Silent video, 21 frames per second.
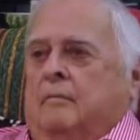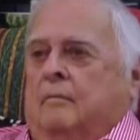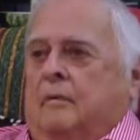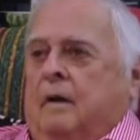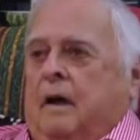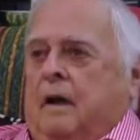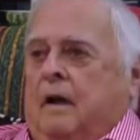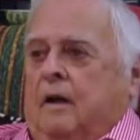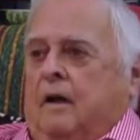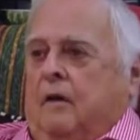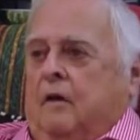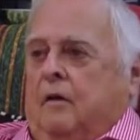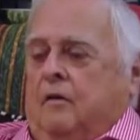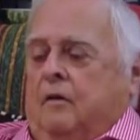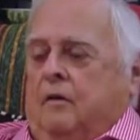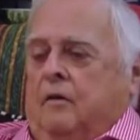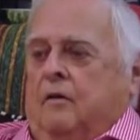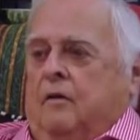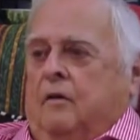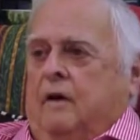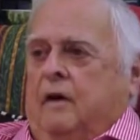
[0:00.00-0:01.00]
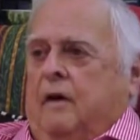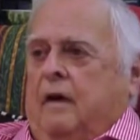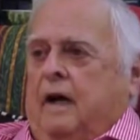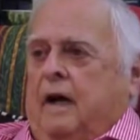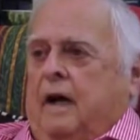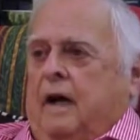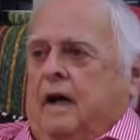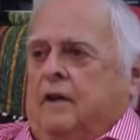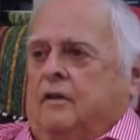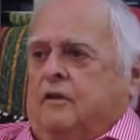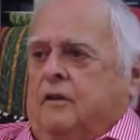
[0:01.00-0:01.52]
my law degree
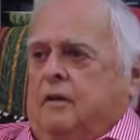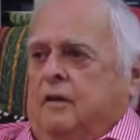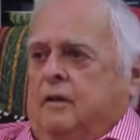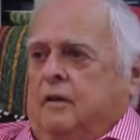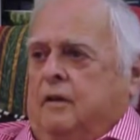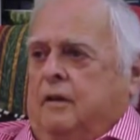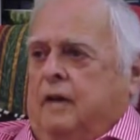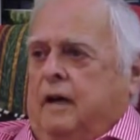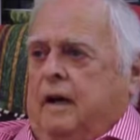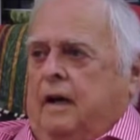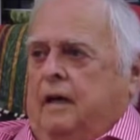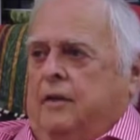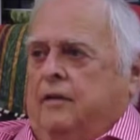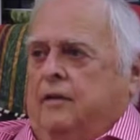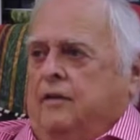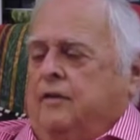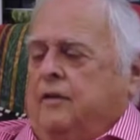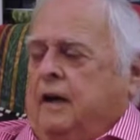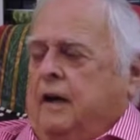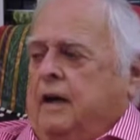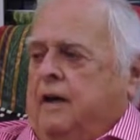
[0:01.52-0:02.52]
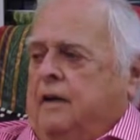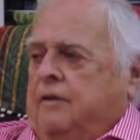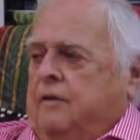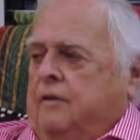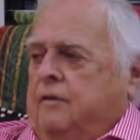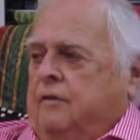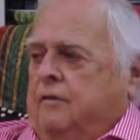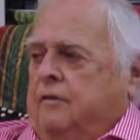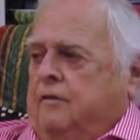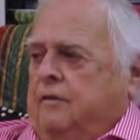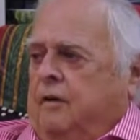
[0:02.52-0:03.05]
actually had the status
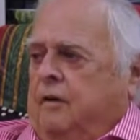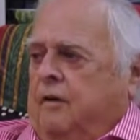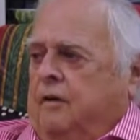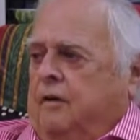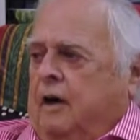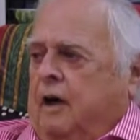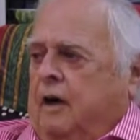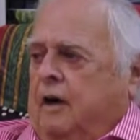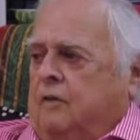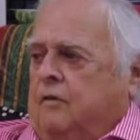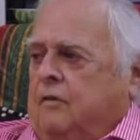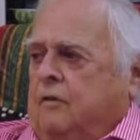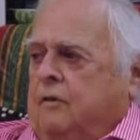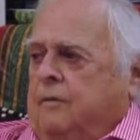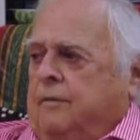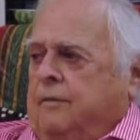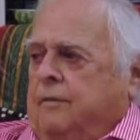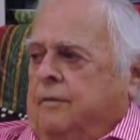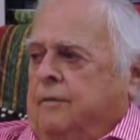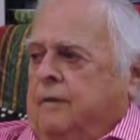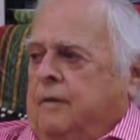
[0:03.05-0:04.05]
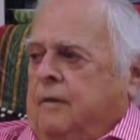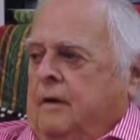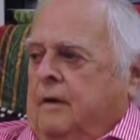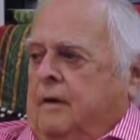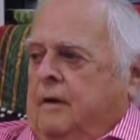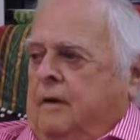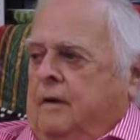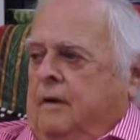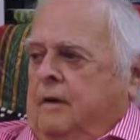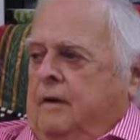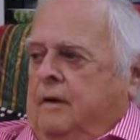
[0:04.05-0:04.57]
of a doctorate.
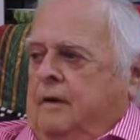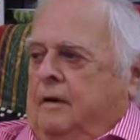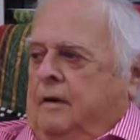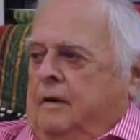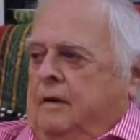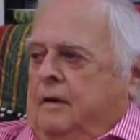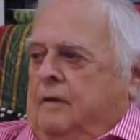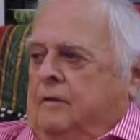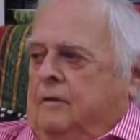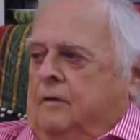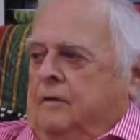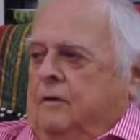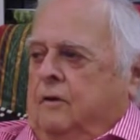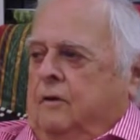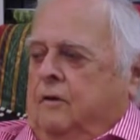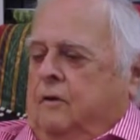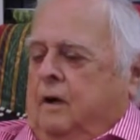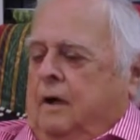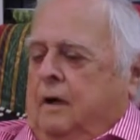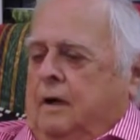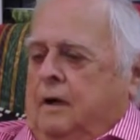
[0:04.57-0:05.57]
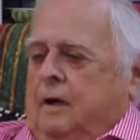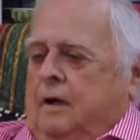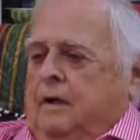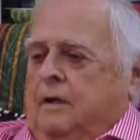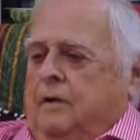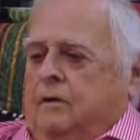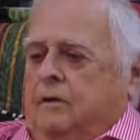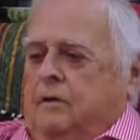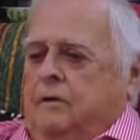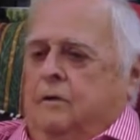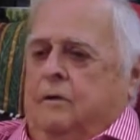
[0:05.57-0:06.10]
So I guess
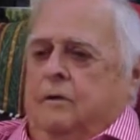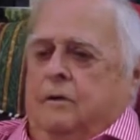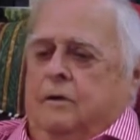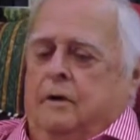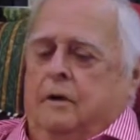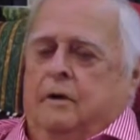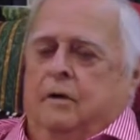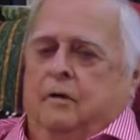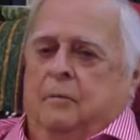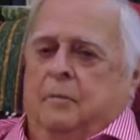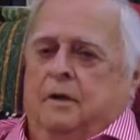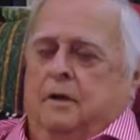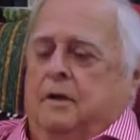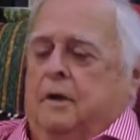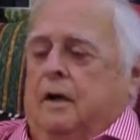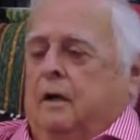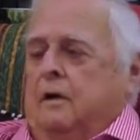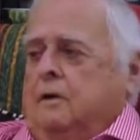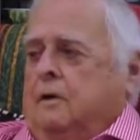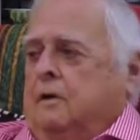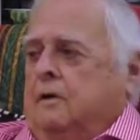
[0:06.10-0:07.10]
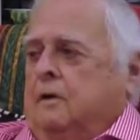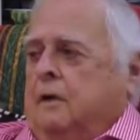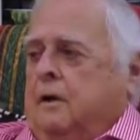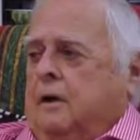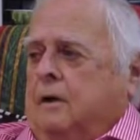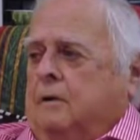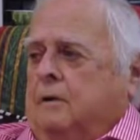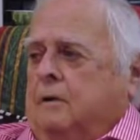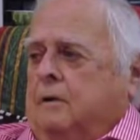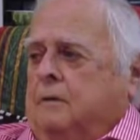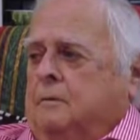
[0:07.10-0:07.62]
you could call me Dr.
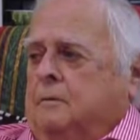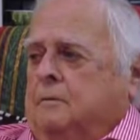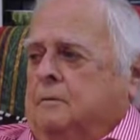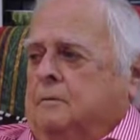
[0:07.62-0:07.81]
Doctor,